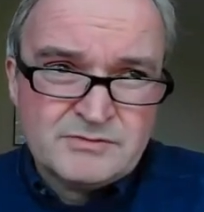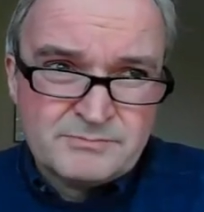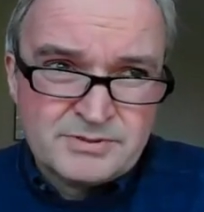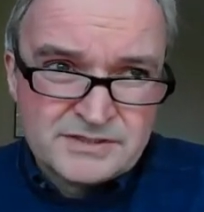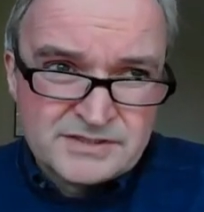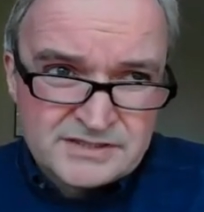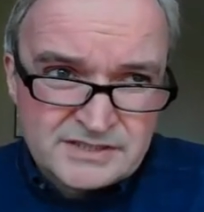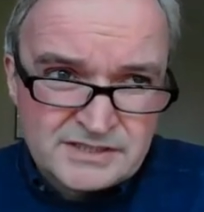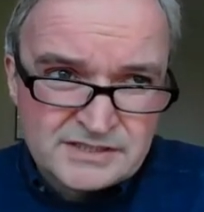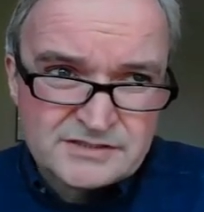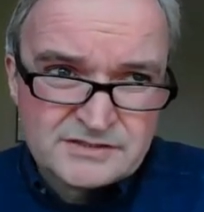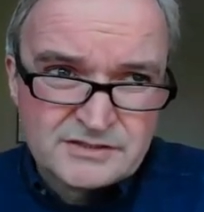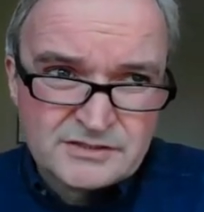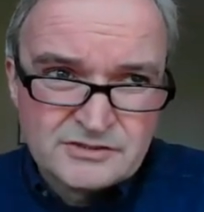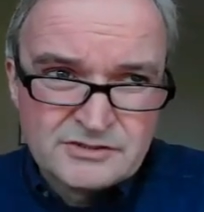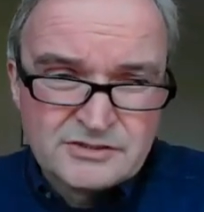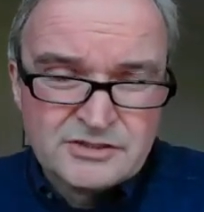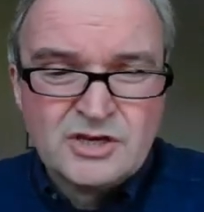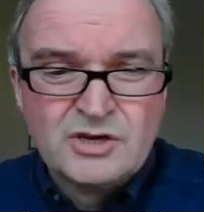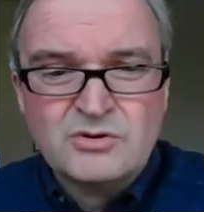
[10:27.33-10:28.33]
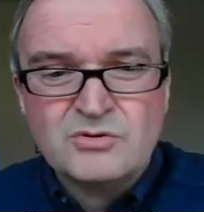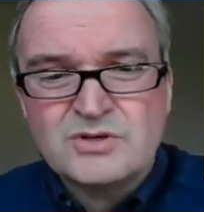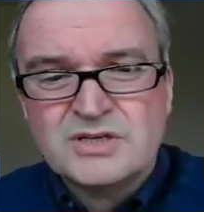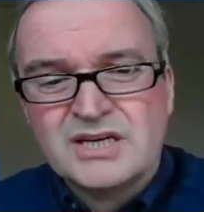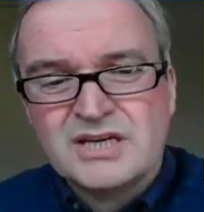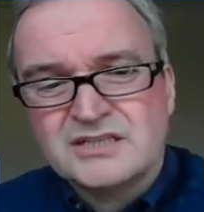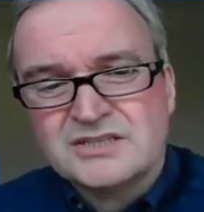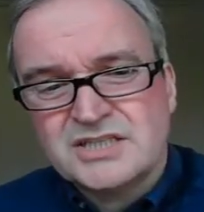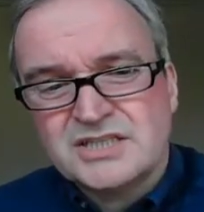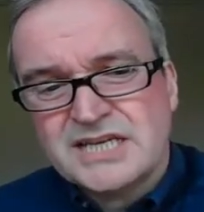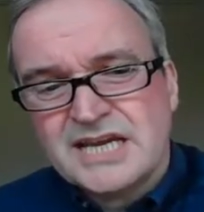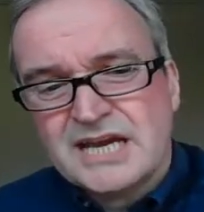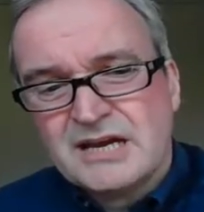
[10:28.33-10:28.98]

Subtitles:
persistent low cardiac